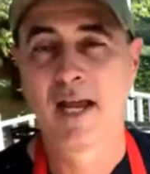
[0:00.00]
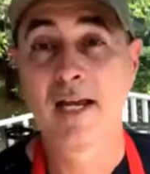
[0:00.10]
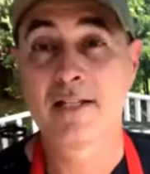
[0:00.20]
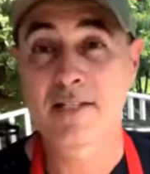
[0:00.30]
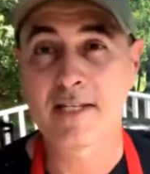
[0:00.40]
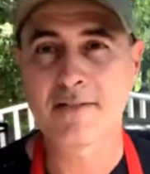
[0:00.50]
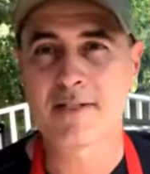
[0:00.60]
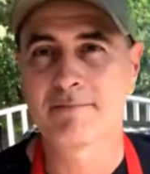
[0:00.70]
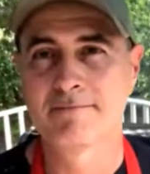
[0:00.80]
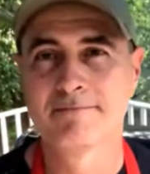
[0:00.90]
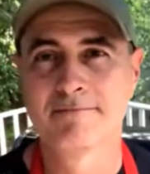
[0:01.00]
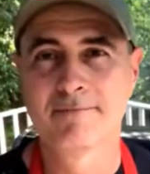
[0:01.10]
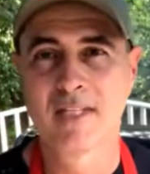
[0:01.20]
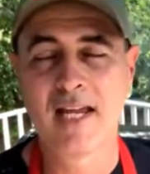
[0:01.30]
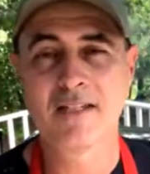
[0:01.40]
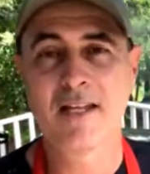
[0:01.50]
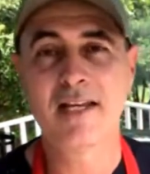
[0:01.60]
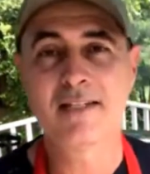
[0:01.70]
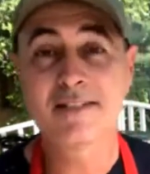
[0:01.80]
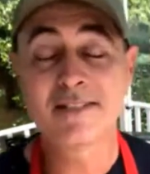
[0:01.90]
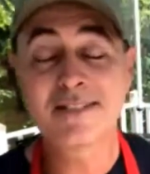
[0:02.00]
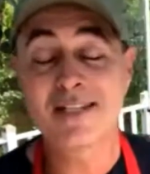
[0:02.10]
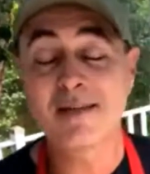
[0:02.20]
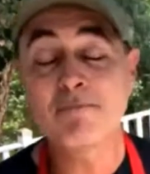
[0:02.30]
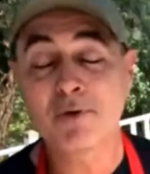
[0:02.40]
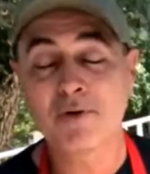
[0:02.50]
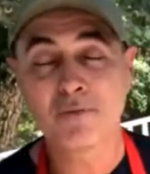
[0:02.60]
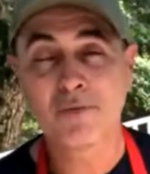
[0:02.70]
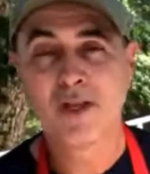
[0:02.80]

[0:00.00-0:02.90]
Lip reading: And it's easy. It's simple.